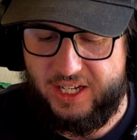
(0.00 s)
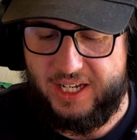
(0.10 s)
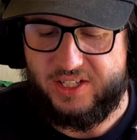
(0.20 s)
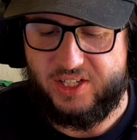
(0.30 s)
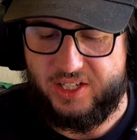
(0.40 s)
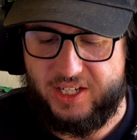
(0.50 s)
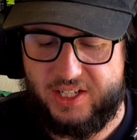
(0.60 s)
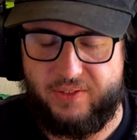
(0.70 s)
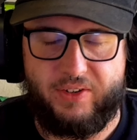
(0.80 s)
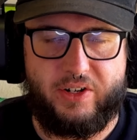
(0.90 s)
It's
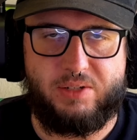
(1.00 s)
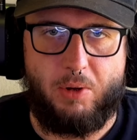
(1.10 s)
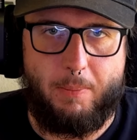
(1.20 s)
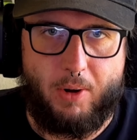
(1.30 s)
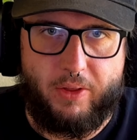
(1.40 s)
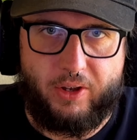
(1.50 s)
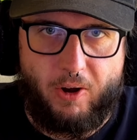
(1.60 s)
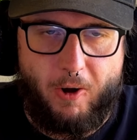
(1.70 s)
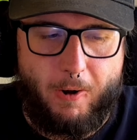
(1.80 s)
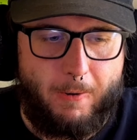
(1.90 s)
a very small part of the
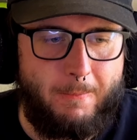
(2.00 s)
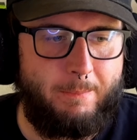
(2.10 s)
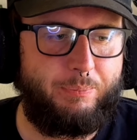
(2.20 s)
car,